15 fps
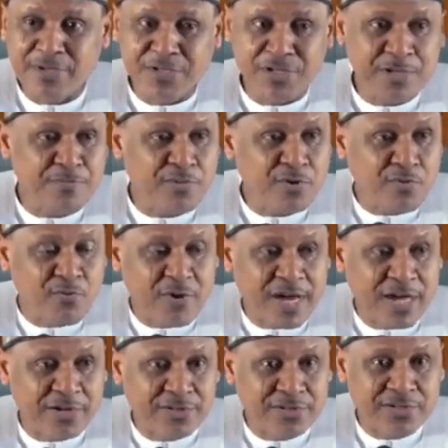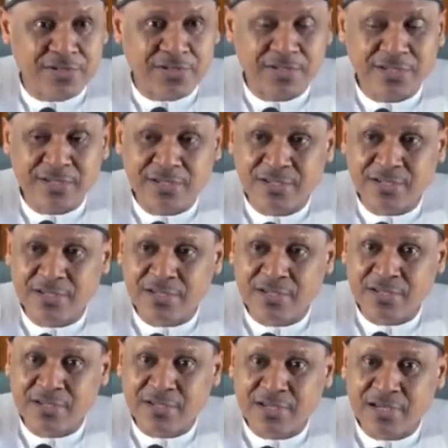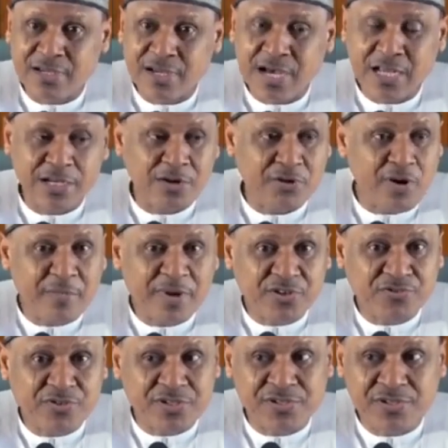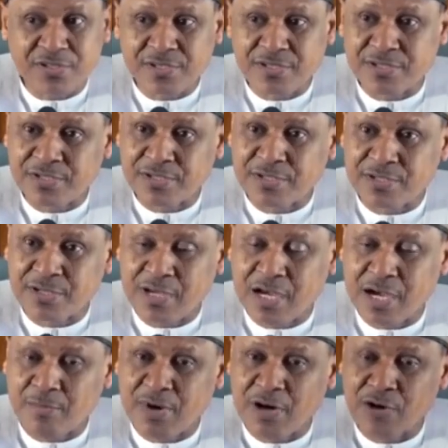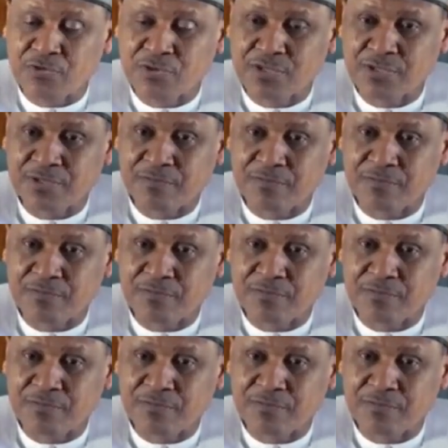deep inquiries and commentaries about